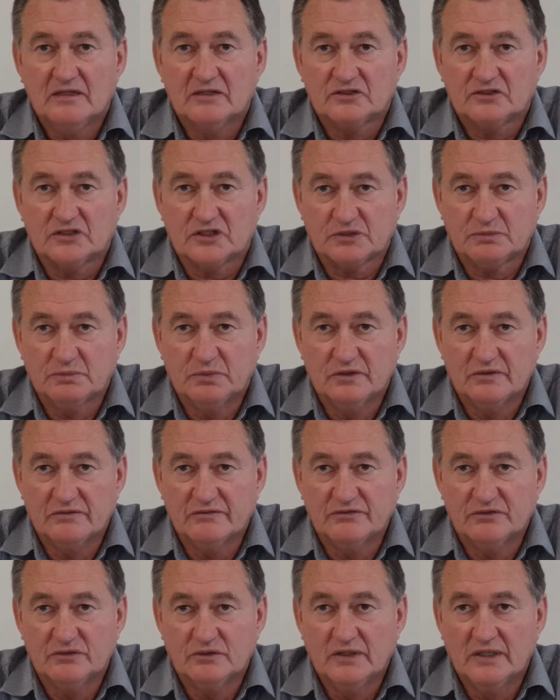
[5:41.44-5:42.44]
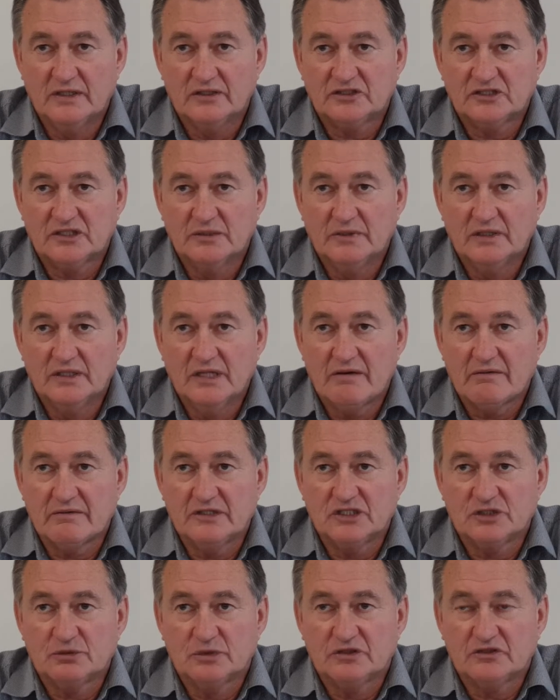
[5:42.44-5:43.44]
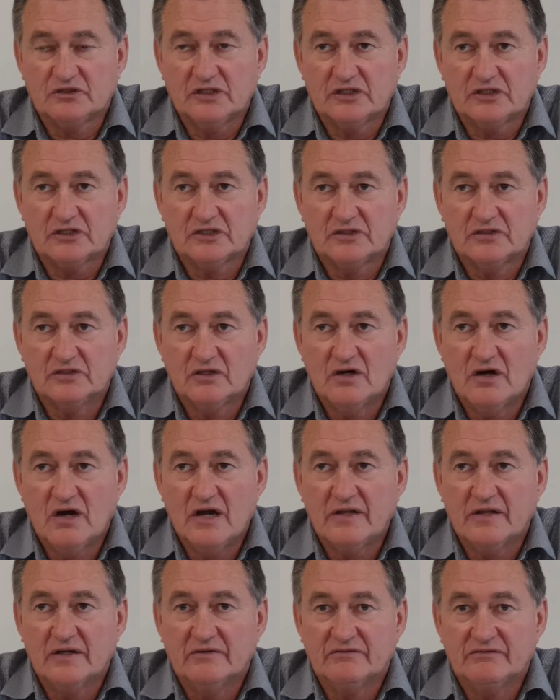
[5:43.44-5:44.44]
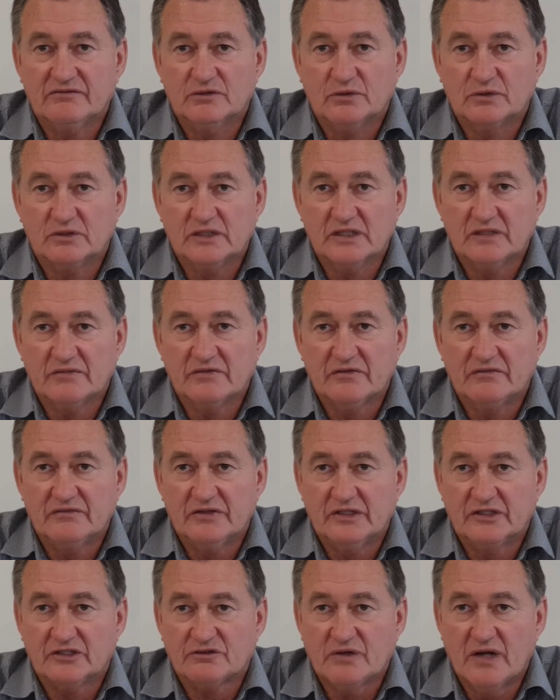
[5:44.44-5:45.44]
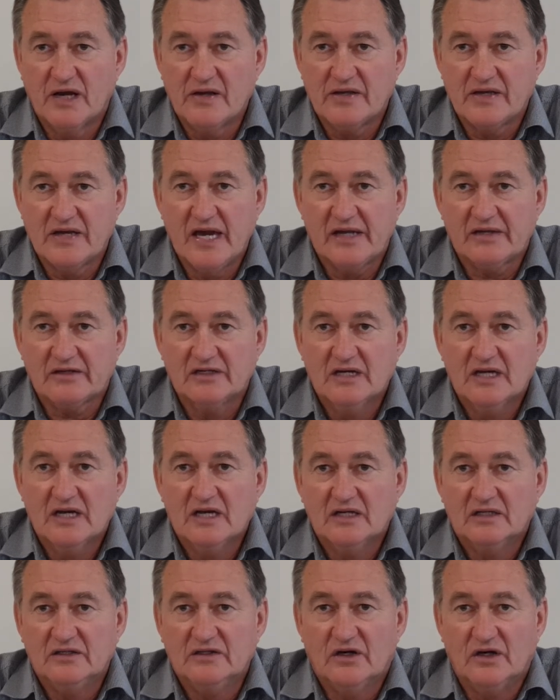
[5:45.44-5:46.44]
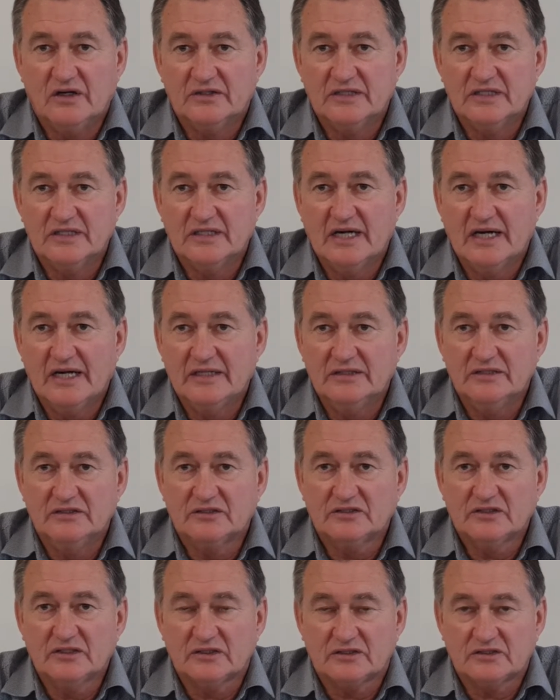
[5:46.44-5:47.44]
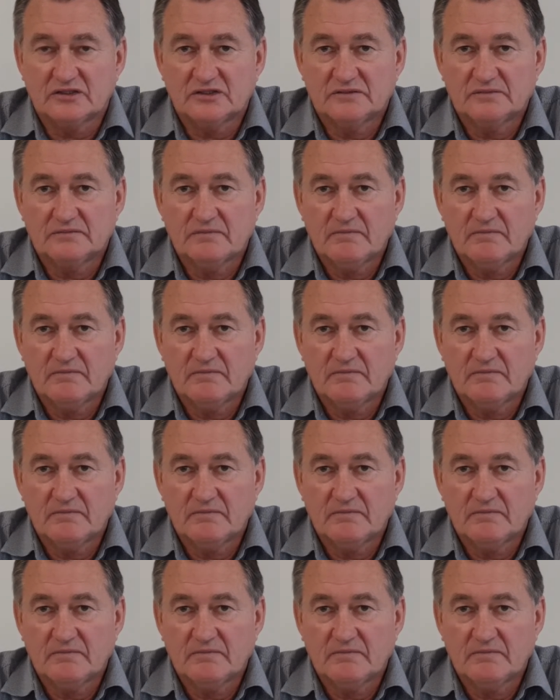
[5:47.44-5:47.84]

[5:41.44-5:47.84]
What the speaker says: 6.4 has similarities with Section 9 and 14 of the Fair Trading Act 1986.